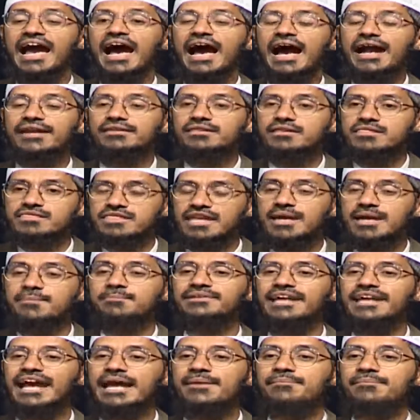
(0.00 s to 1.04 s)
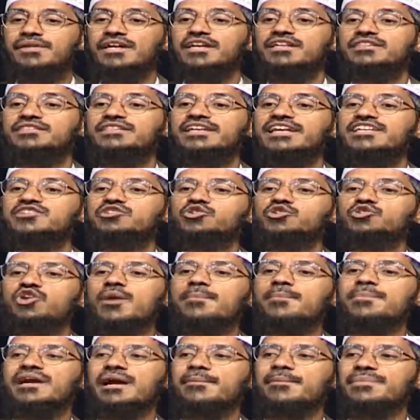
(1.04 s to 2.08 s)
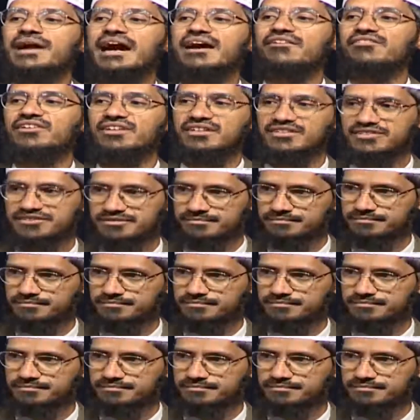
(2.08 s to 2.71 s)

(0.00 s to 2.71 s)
At the same time, they should not become cowards.